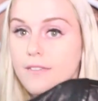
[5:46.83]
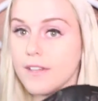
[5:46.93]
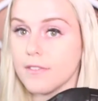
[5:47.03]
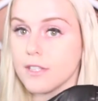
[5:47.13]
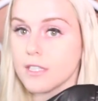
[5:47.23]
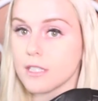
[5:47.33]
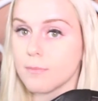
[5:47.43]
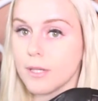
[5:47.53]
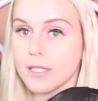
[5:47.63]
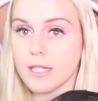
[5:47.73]
favorite,
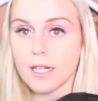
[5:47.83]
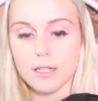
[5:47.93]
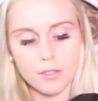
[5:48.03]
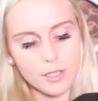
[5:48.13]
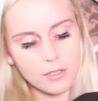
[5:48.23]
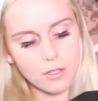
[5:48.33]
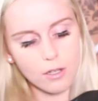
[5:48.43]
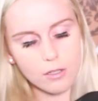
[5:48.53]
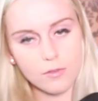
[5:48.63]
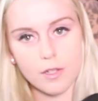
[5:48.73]
but yeah, look into
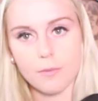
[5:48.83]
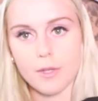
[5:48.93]
all of them.